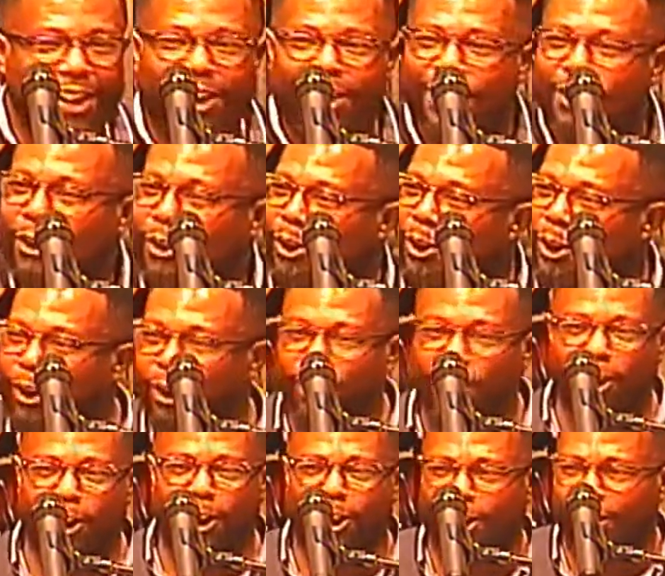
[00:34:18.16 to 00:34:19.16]

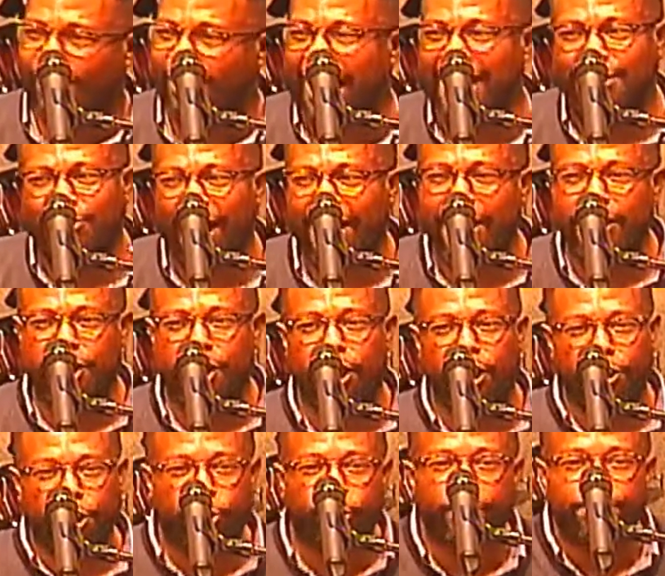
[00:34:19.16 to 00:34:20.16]
Oh, that's why he should
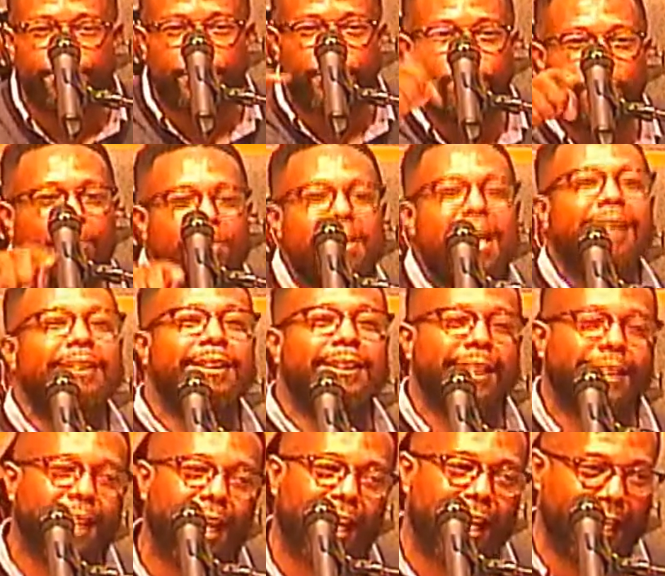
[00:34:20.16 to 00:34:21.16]
have tripped you up
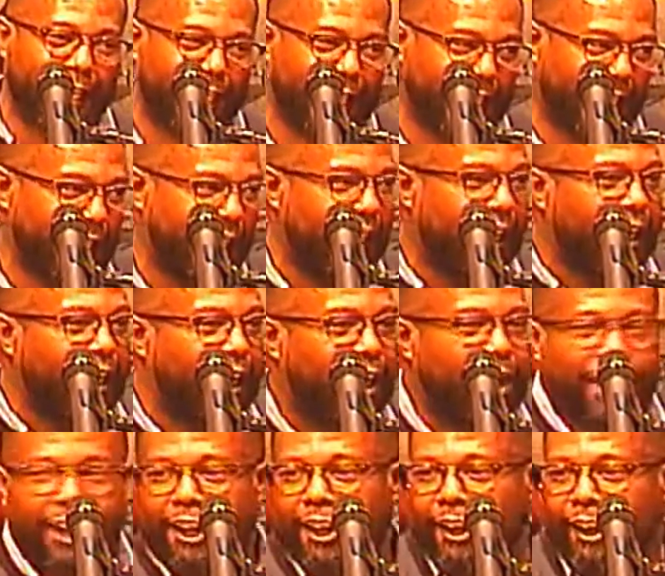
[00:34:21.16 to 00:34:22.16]
yesterday.
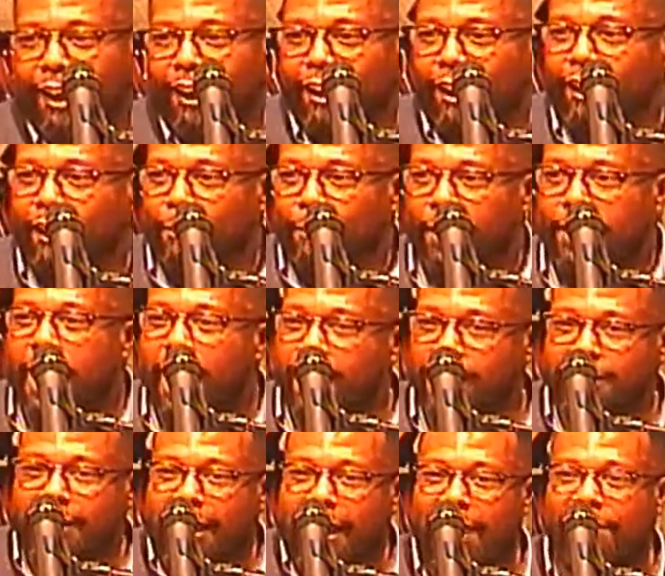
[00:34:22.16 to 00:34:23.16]

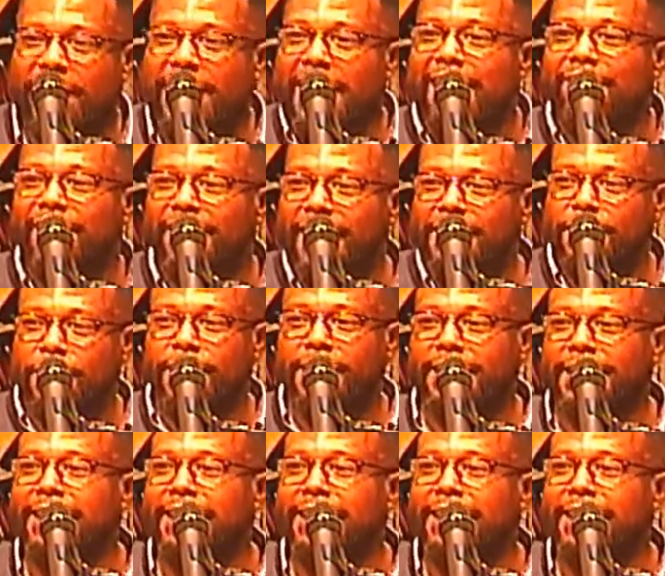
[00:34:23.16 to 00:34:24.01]
Because if he ever lets you see